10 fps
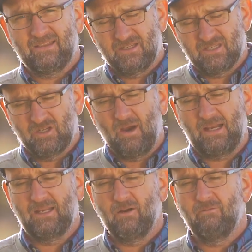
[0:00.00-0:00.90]

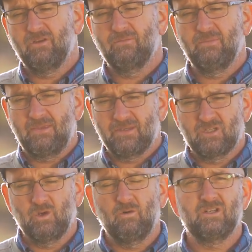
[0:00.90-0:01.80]
cycling of them and the
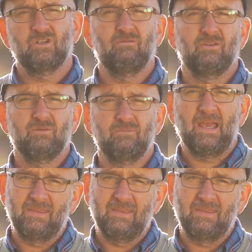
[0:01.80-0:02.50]
storage of them